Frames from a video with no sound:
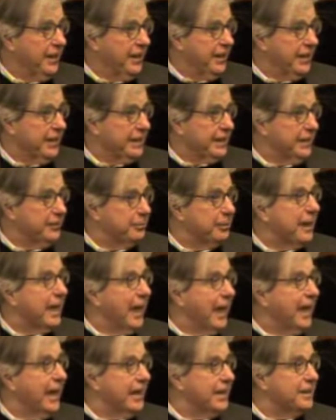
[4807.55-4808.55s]
had left
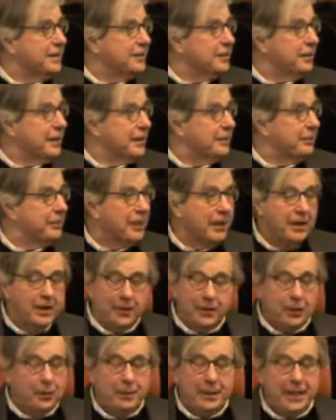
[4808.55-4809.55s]
behind, right?
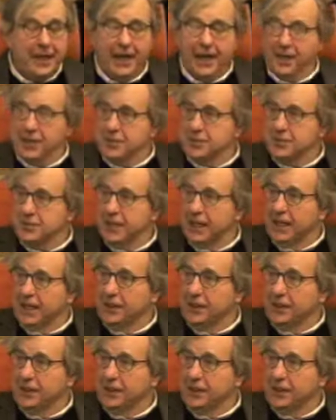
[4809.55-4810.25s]
Nobody asked.